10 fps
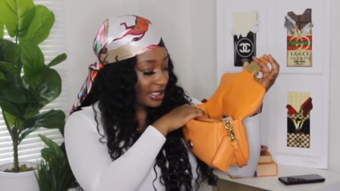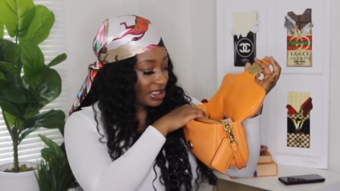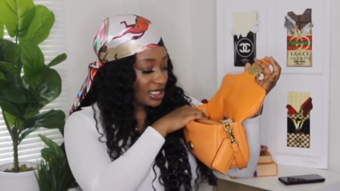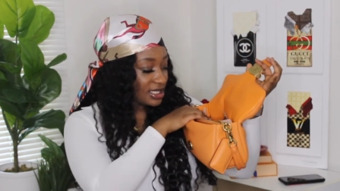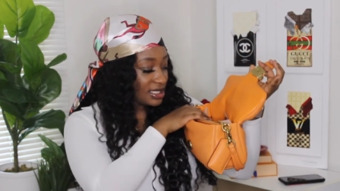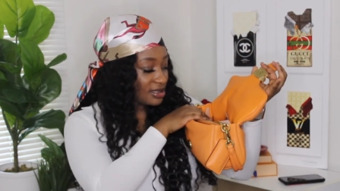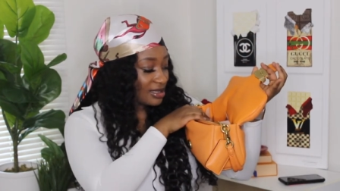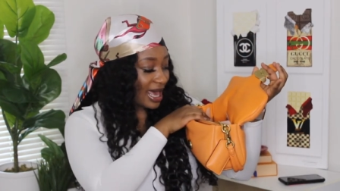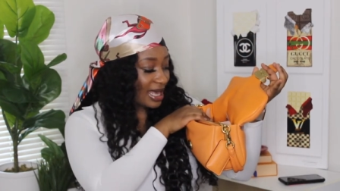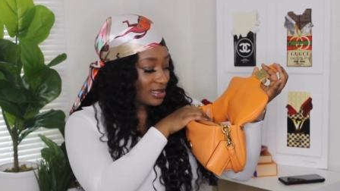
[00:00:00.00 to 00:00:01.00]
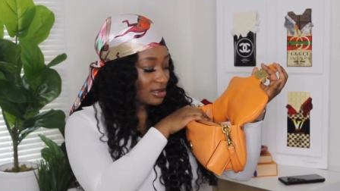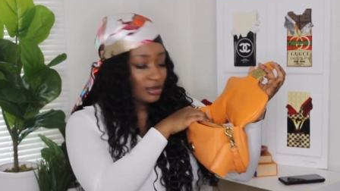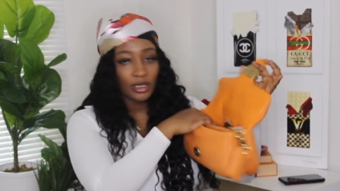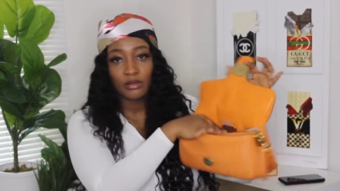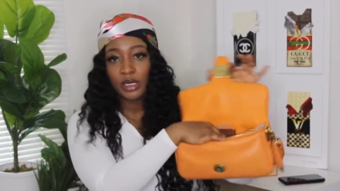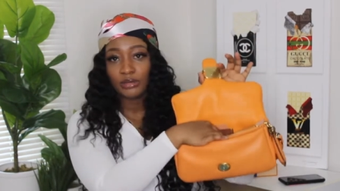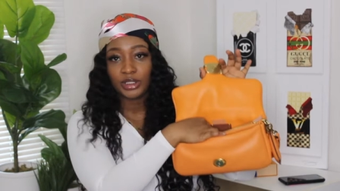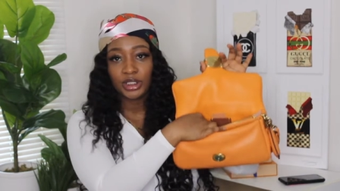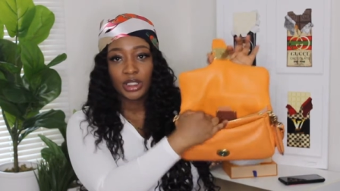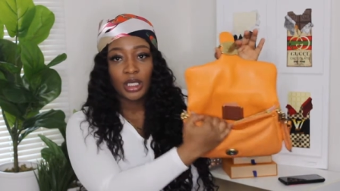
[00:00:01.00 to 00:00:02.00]
It just has, you know,
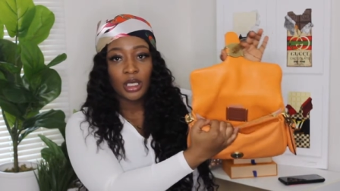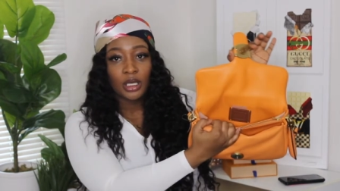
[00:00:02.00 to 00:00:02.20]
Coach